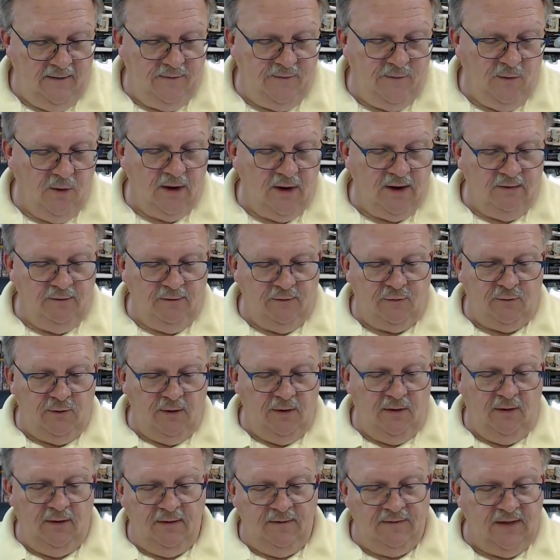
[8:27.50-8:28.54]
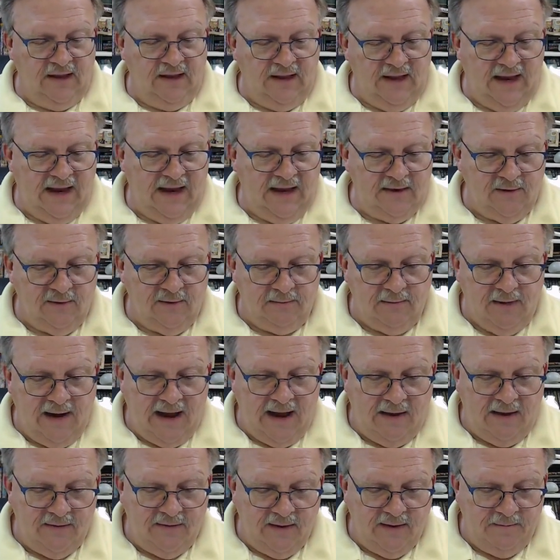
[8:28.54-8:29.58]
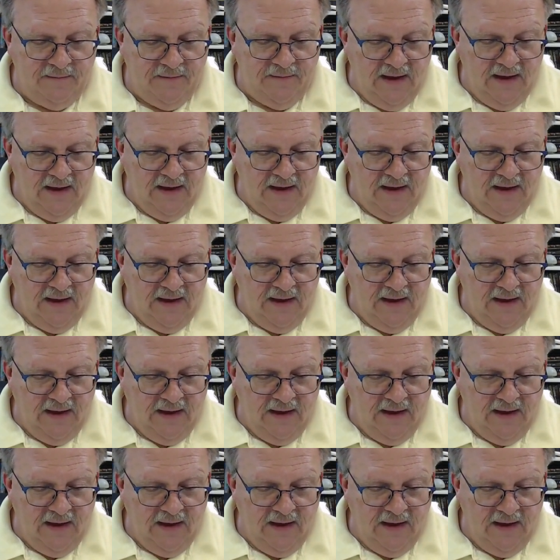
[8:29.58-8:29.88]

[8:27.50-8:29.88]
for control of the land around them.